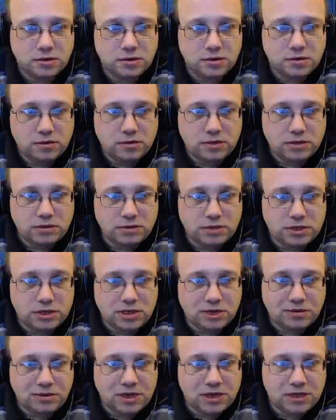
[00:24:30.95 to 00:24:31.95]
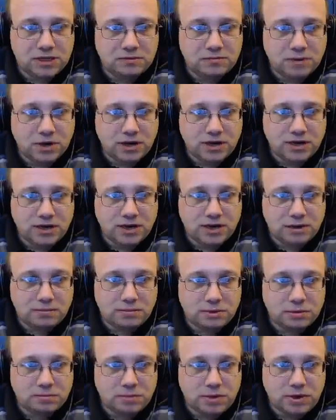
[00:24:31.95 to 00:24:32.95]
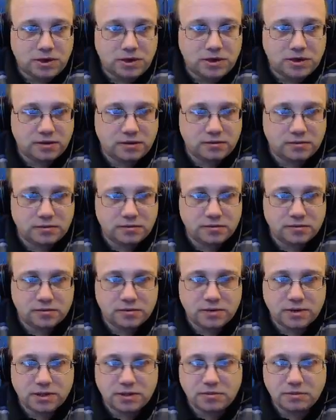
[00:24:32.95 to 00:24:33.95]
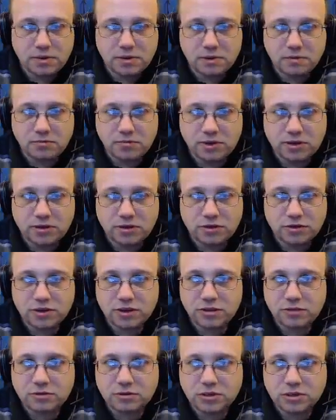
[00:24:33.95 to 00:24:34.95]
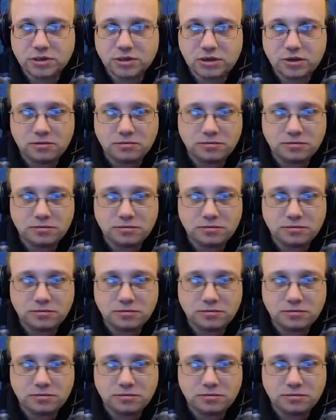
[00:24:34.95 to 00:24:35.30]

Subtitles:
So we're just coming into mine head up spur, and then we can bring the train to a stop.